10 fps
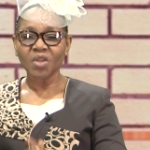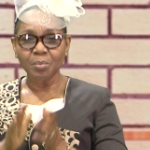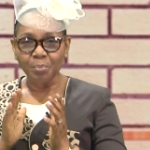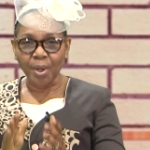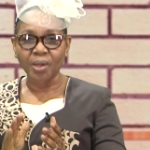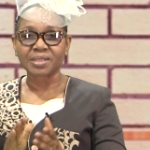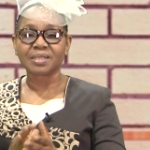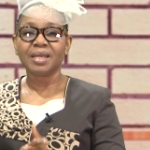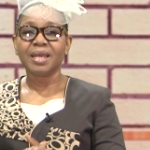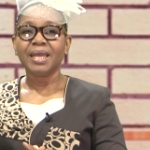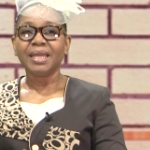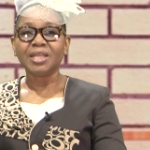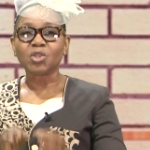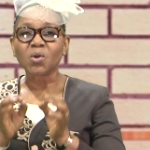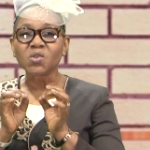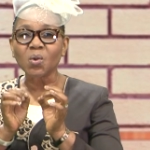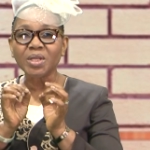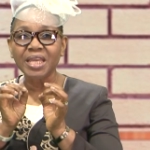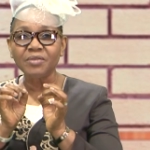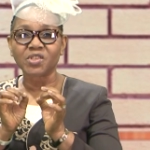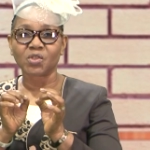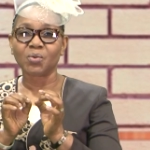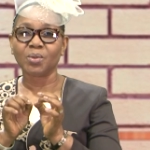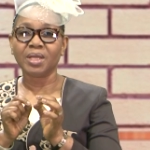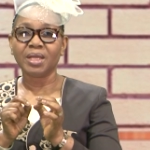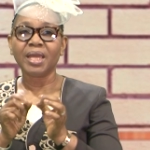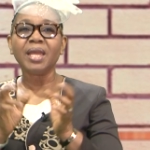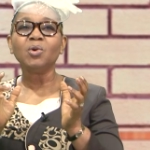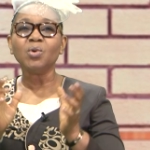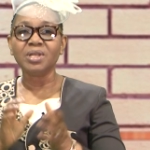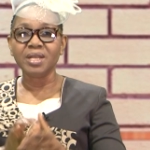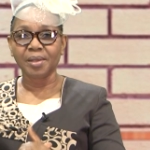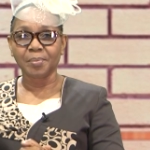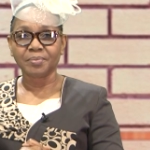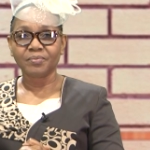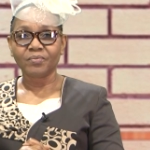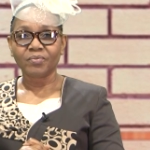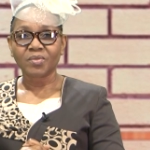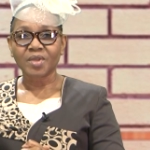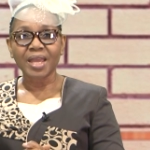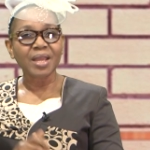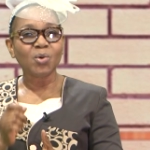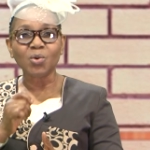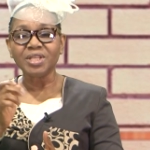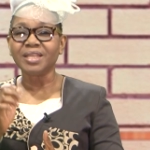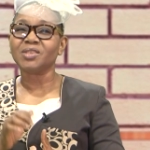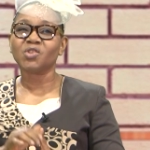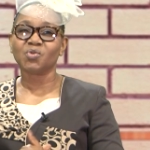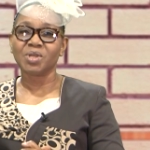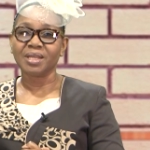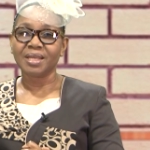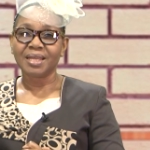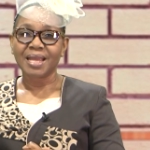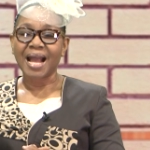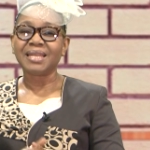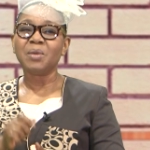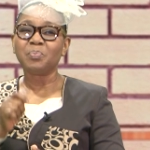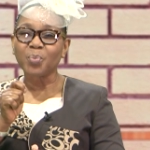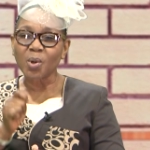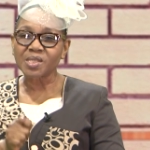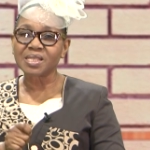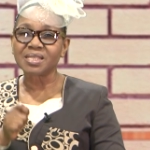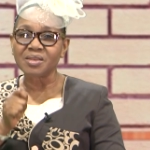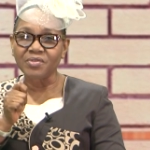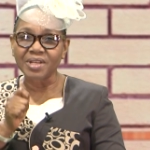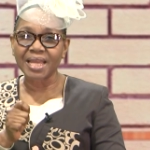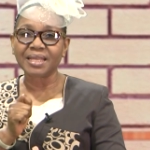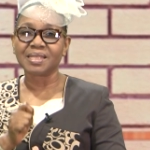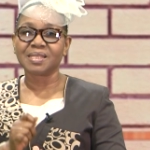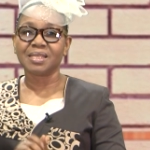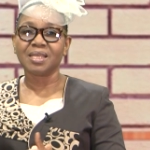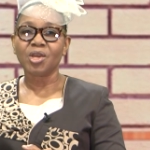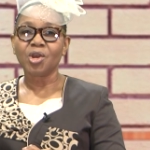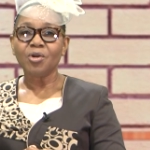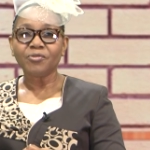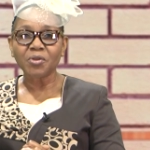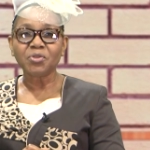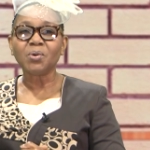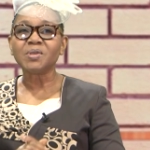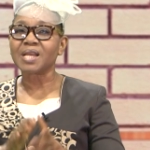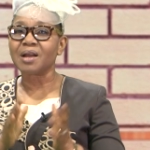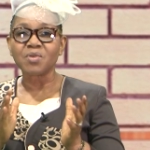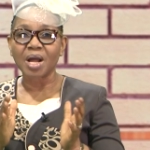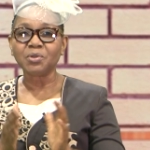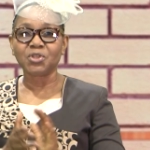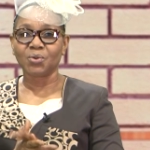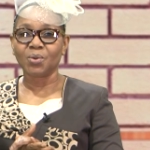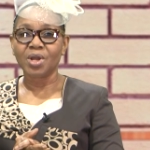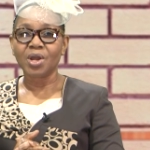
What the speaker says: but it also gives you a good name a good history, and a positive legacy for those around you